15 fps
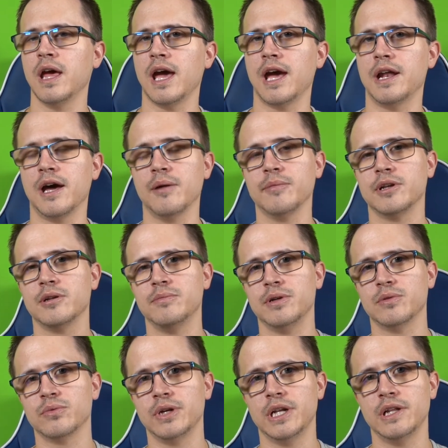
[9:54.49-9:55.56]
And I'm going to
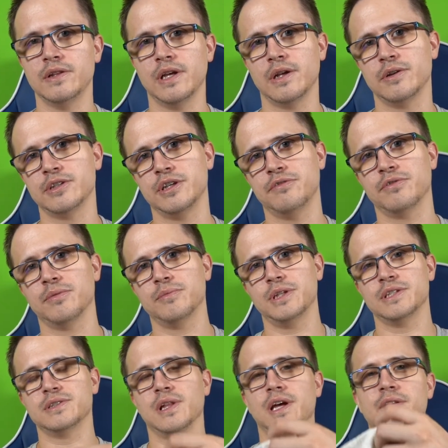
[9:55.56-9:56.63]
be reading the energy from
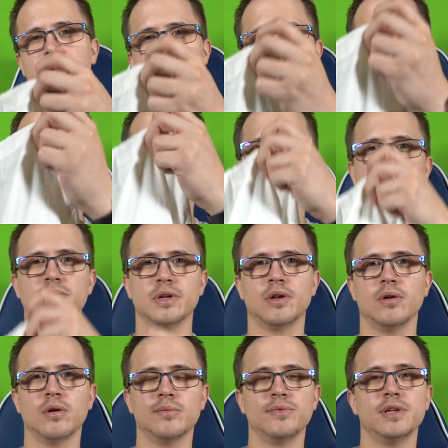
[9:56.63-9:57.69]
these letters, and I'm also going
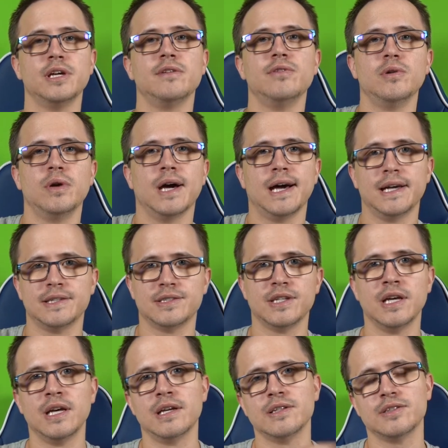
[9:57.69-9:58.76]
to hopefully give you guys
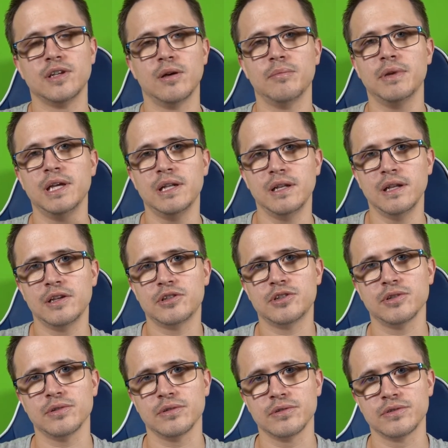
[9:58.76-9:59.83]
some
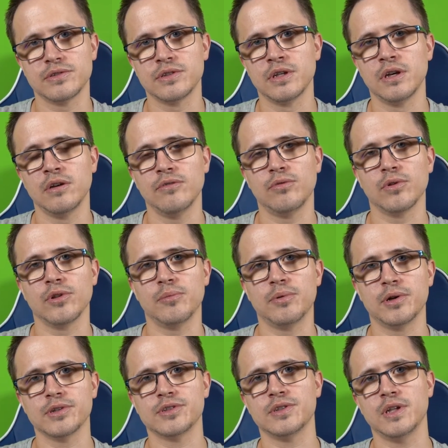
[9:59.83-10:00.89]
initials for the
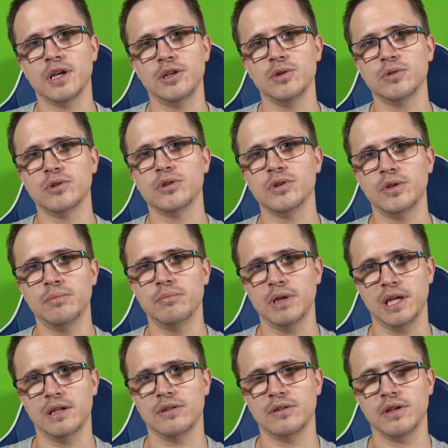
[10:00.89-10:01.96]
person that you could
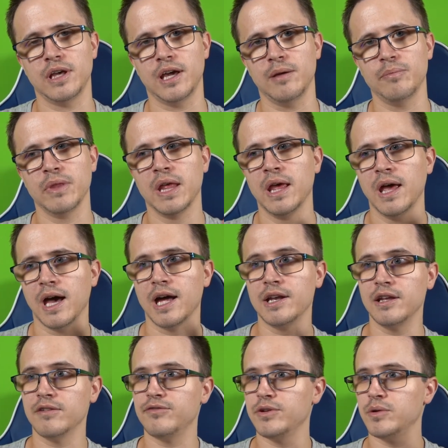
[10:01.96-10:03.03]
meet, okay? And
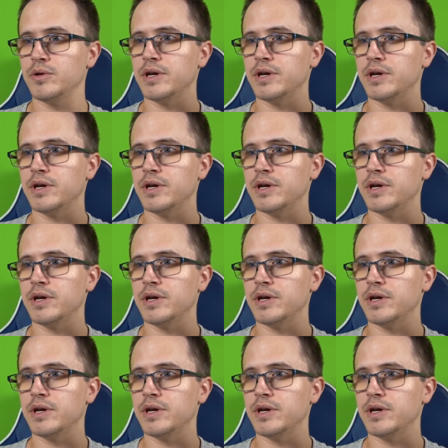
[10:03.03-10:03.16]
if you